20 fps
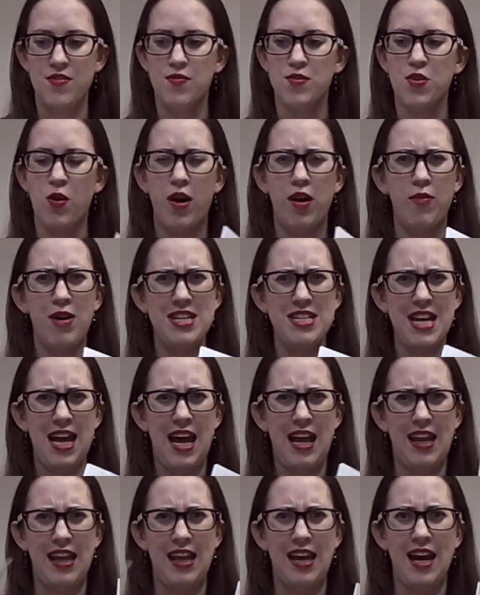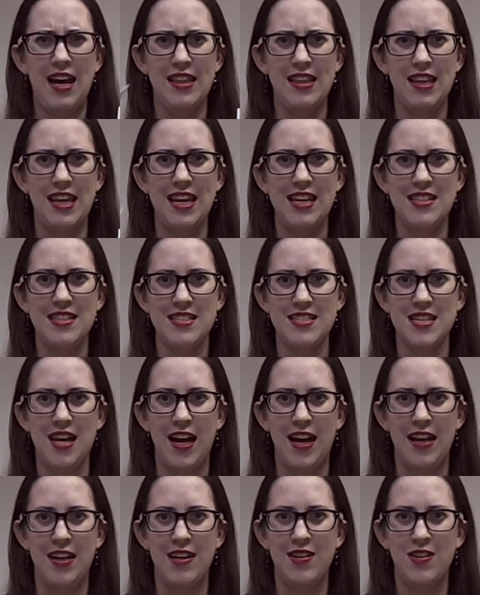So I went ahead and cut the
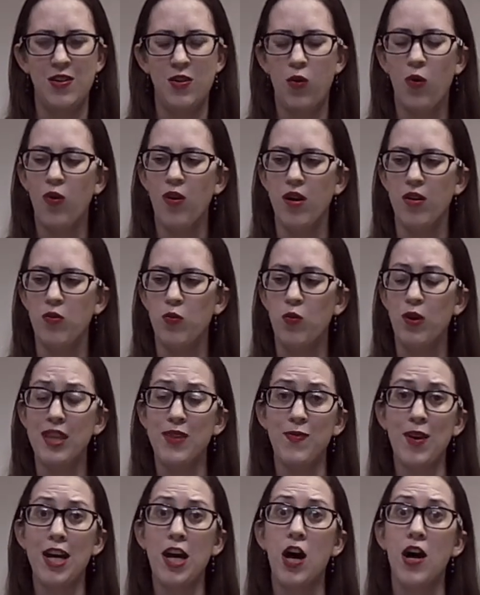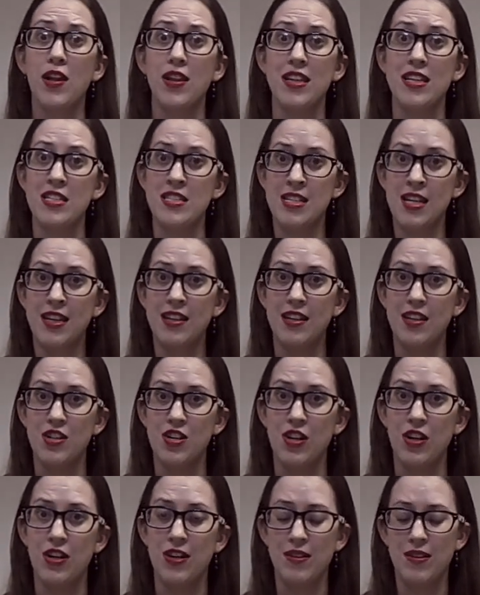inside, or what we call the
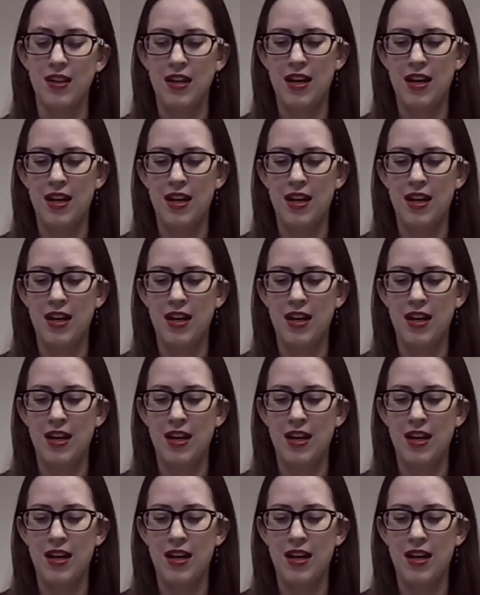signature,